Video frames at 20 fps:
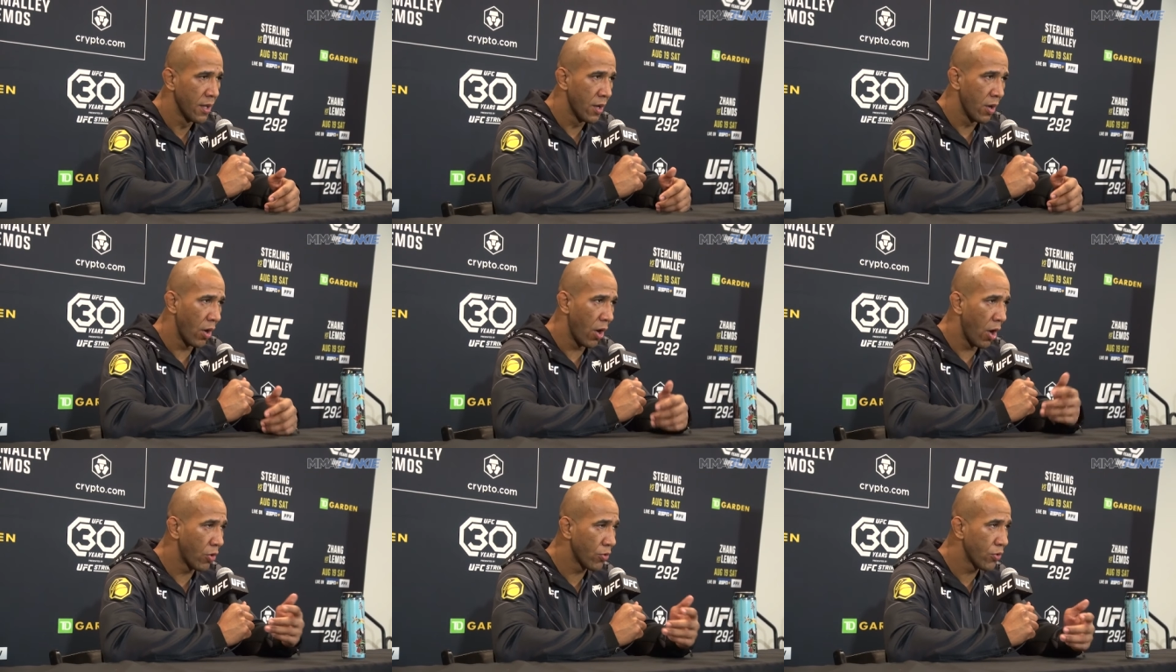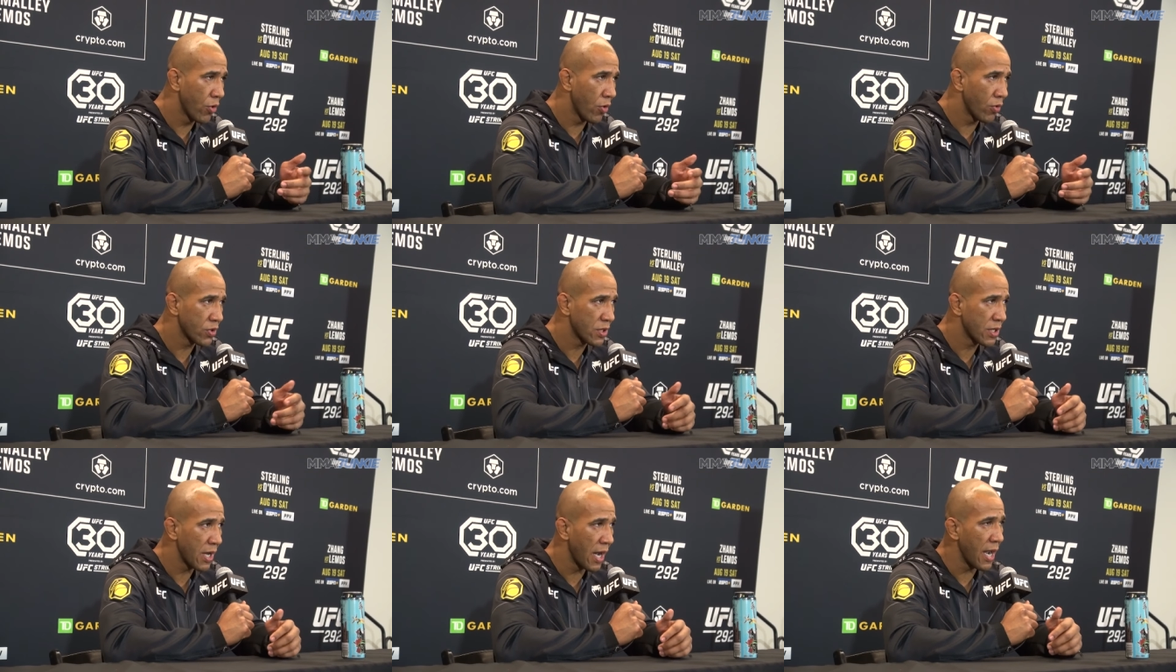all
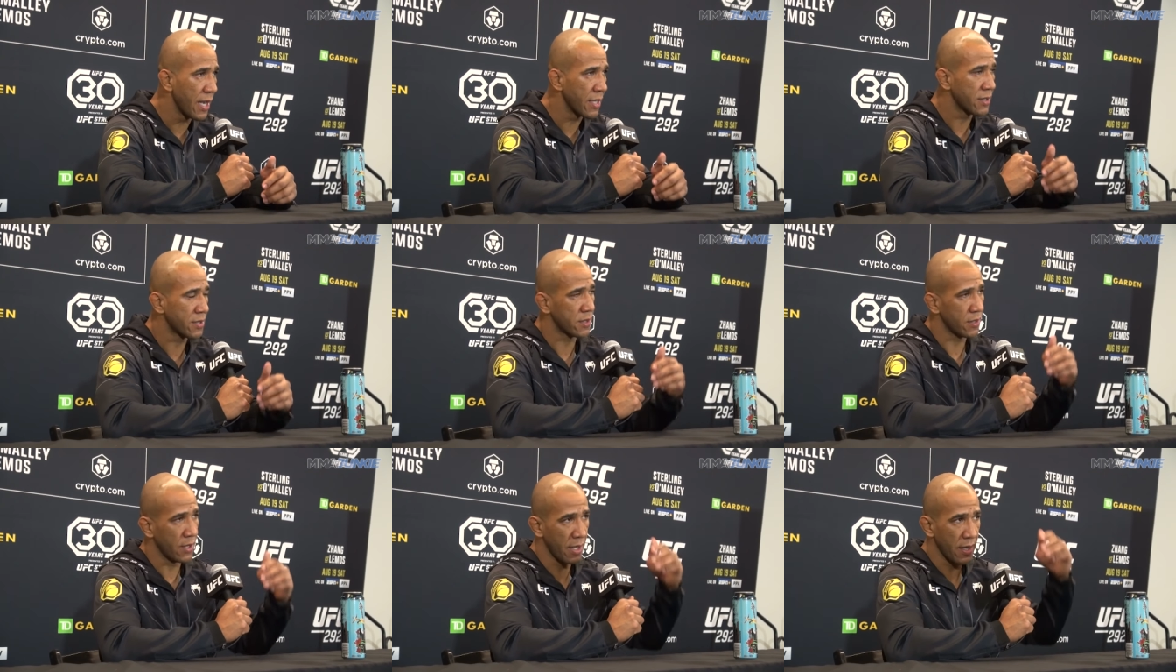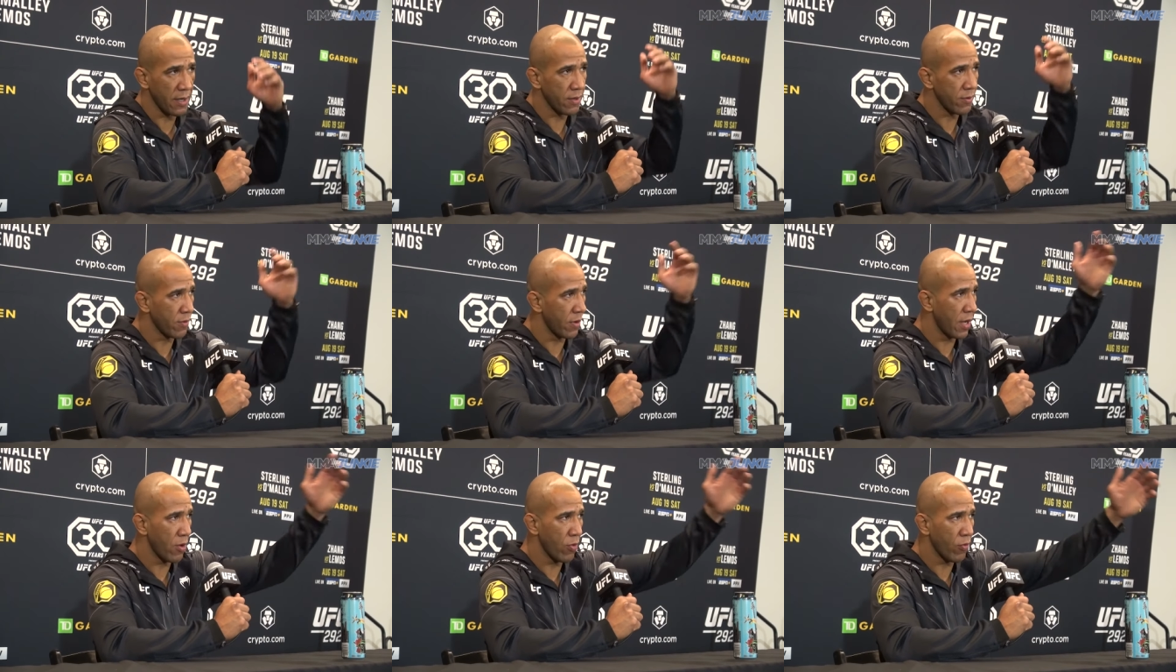those guys,
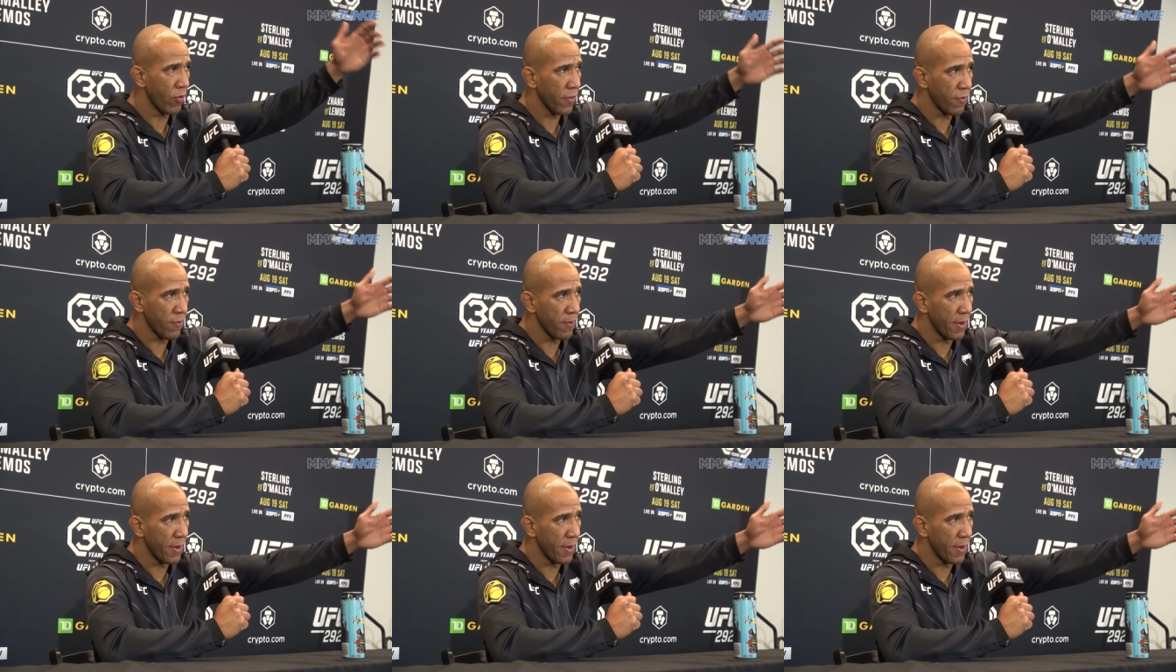and with